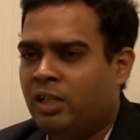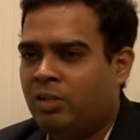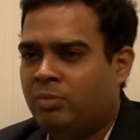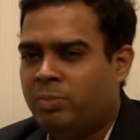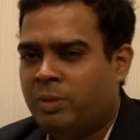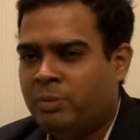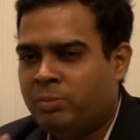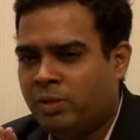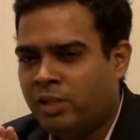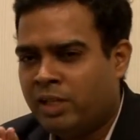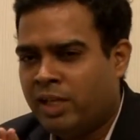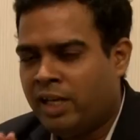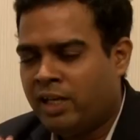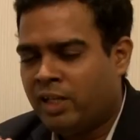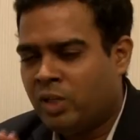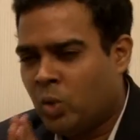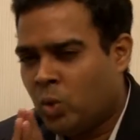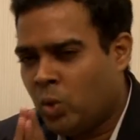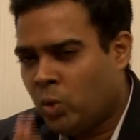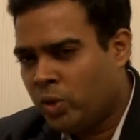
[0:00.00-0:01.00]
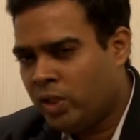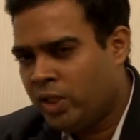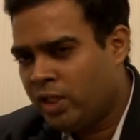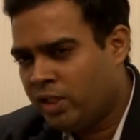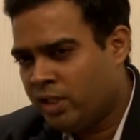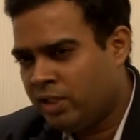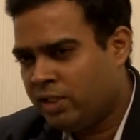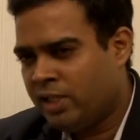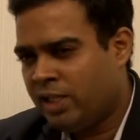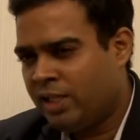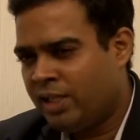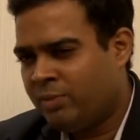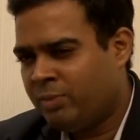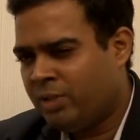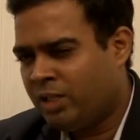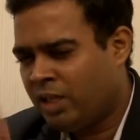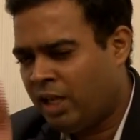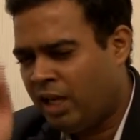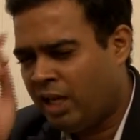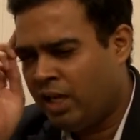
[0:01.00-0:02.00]
people can go there and tell them
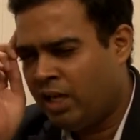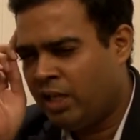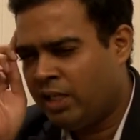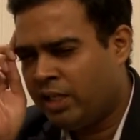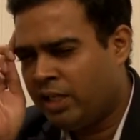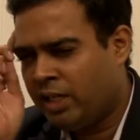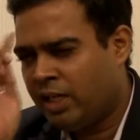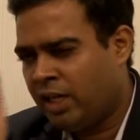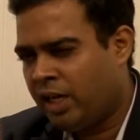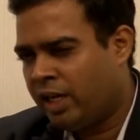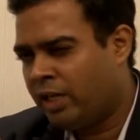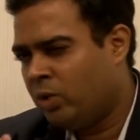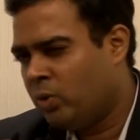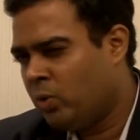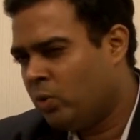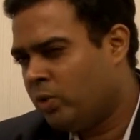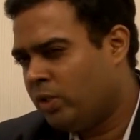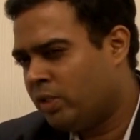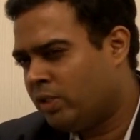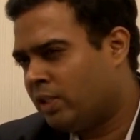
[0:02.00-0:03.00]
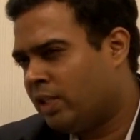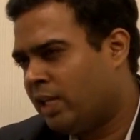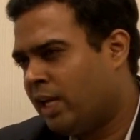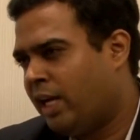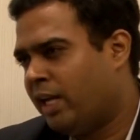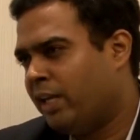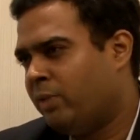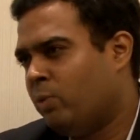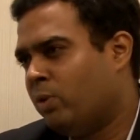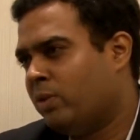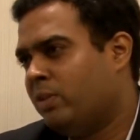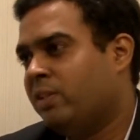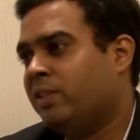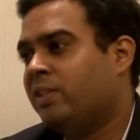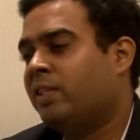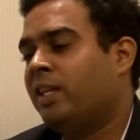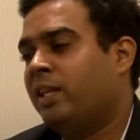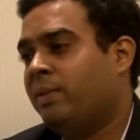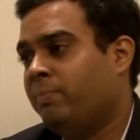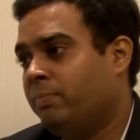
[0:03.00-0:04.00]
that, yeah, I know this guy, what's
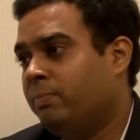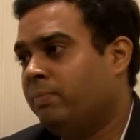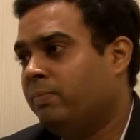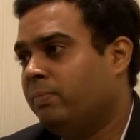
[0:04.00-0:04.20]
his name?